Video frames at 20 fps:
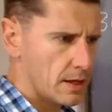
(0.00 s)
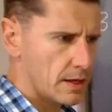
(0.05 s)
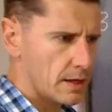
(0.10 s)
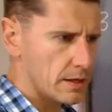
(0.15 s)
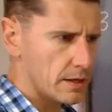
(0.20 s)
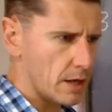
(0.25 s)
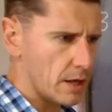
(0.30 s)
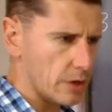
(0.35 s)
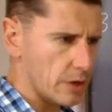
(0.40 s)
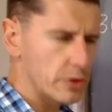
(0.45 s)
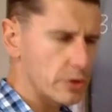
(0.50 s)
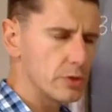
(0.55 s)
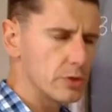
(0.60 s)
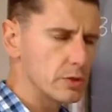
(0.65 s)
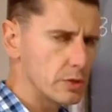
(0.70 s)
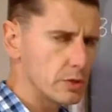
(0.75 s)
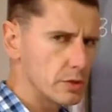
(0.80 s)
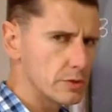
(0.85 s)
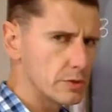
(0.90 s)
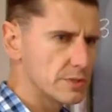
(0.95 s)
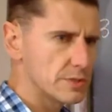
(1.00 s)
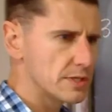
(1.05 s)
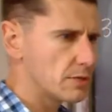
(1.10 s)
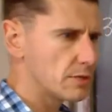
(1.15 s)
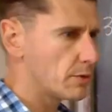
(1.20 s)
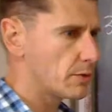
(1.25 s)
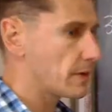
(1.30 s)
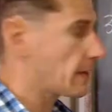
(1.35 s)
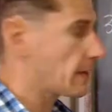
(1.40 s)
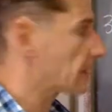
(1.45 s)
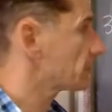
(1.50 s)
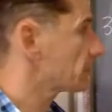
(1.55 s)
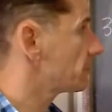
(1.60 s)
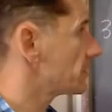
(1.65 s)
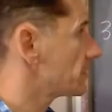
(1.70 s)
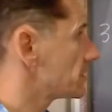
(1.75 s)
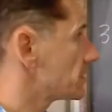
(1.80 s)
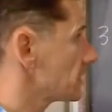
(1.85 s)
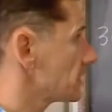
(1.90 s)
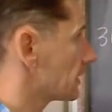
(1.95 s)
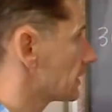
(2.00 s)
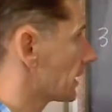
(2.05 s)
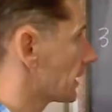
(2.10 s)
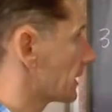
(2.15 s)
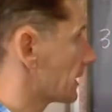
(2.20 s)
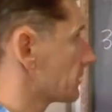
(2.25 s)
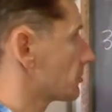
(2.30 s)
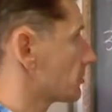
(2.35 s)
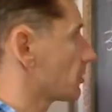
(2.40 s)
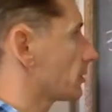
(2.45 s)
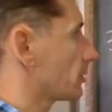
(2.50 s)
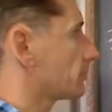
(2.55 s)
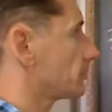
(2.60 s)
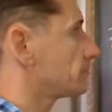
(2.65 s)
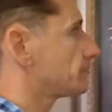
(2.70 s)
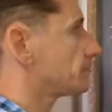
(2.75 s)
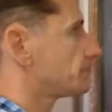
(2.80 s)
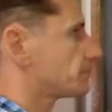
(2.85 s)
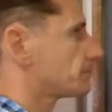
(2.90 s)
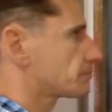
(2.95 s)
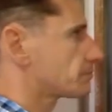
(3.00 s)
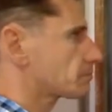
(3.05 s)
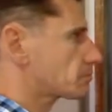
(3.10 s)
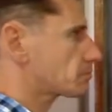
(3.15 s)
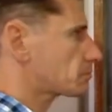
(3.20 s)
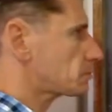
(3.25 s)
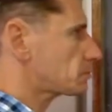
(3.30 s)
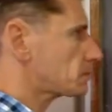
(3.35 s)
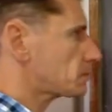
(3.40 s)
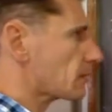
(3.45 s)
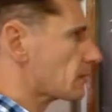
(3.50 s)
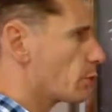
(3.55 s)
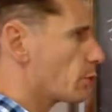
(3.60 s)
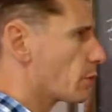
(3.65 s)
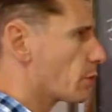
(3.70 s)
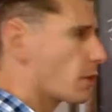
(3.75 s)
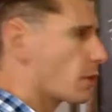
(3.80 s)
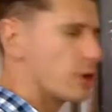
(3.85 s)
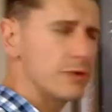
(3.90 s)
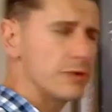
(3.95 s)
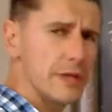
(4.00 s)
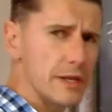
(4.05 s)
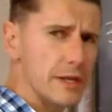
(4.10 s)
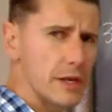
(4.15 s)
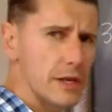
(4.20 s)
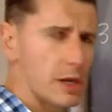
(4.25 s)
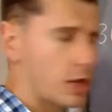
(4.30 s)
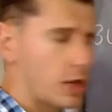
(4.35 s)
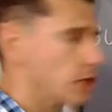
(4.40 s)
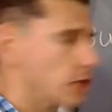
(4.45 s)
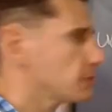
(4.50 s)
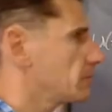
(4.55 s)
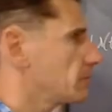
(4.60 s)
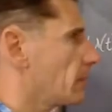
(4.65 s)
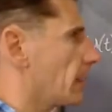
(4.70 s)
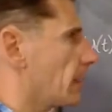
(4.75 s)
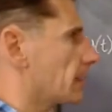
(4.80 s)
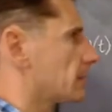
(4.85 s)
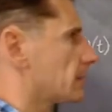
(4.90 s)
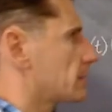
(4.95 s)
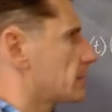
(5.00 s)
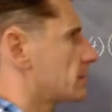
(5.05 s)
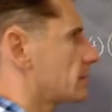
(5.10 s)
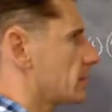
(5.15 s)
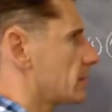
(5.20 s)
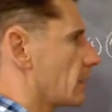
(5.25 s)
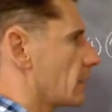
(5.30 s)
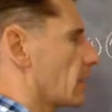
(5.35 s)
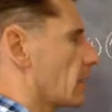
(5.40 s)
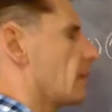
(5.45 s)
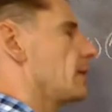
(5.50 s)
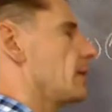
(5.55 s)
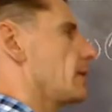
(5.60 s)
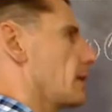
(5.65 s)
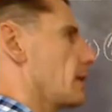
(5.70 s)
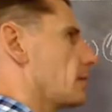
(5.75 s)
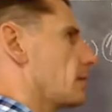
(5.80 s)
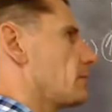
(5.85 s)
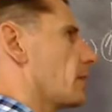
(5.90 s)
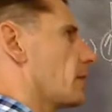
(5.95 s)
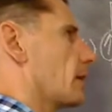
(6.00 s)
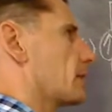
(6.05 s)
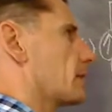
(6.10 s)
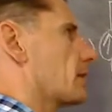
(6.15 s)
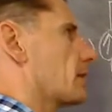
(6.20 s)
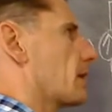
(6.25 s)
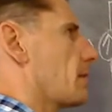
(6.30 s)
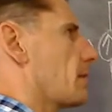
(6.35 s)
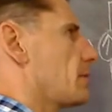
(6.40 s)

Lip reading: yeah, you'll see where that fits in later on. We won't need it a lot, but yeah, it might come